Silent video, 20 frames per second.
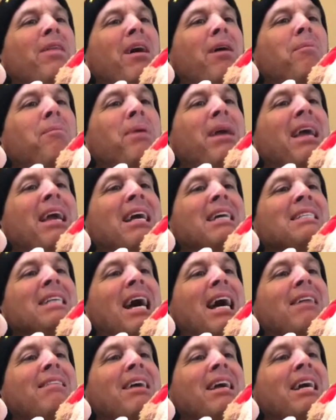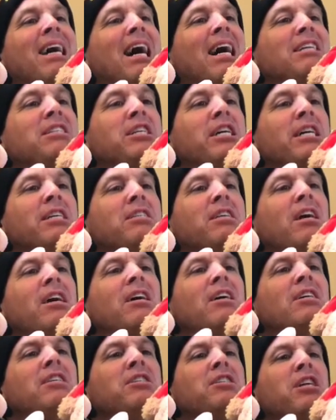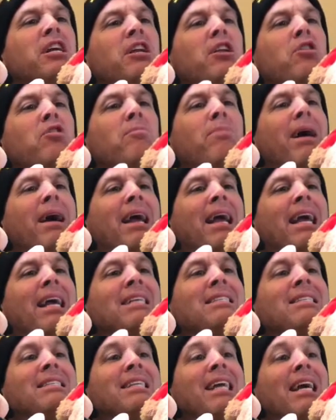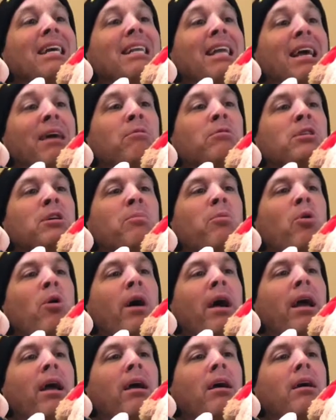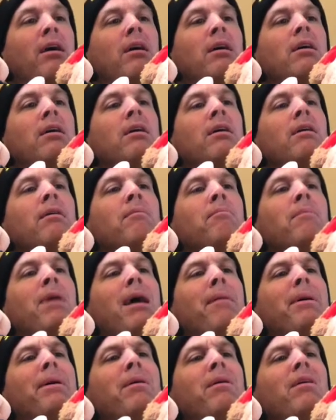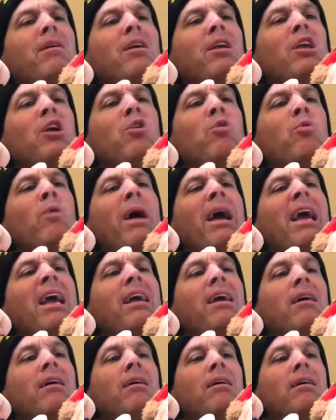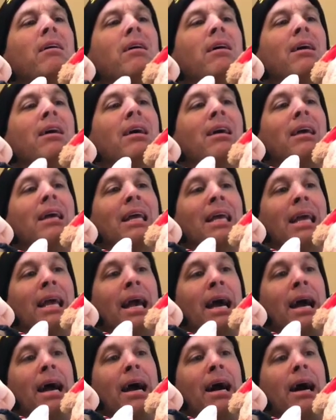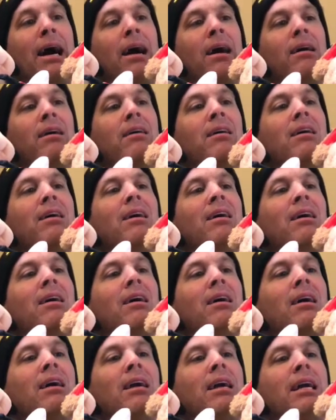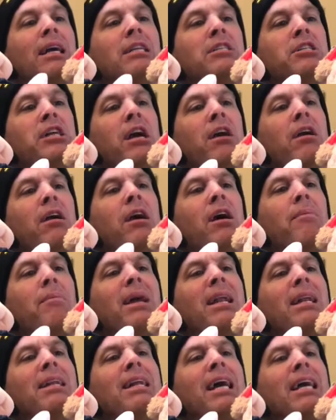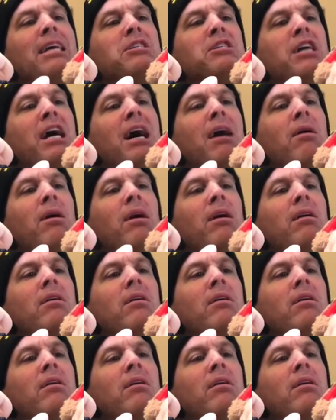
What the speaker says: being exactly conscious, she knew by instinct it was her boy. Mama, you awake? Yeah. Can Jerry come in and take a shower?